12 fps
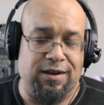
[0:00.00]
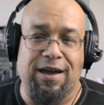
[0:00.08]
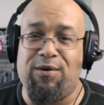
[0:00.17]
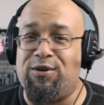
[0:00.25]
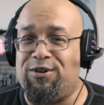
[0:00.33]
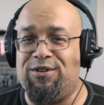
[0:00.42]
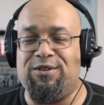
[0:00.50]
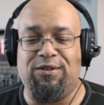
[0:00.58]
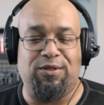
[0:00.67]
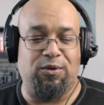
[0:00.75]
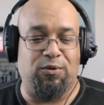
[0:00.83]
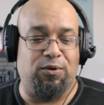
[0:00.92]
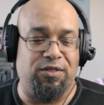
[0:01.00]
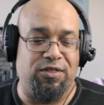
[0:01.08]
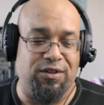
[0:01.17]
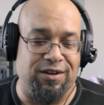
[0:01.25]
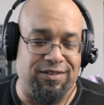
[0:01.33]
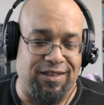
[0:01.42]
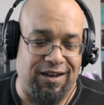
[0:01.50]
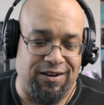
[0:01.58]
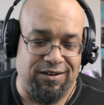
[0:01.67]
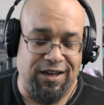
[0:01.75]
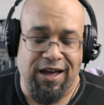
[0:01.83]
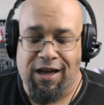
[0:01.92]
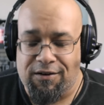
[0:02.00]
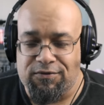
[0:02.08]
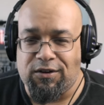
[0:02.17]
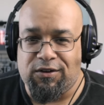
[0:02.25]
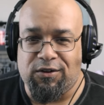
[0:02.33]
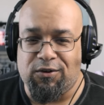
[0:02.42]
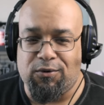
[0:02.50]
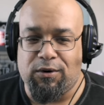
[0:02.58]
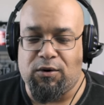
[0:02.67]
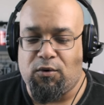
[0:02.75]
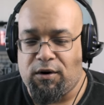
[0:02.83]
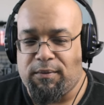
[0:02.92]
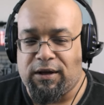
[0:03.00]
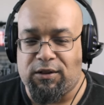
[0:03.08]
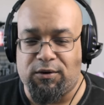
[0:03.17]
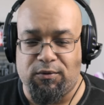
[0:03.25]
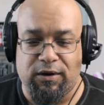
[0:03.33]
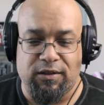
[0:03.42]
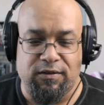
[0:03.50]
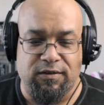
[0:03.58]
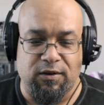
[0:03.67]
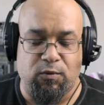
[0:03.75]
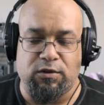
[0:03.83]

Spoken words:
And now we're gonna do the thing that you have to do in order to make it look realistic,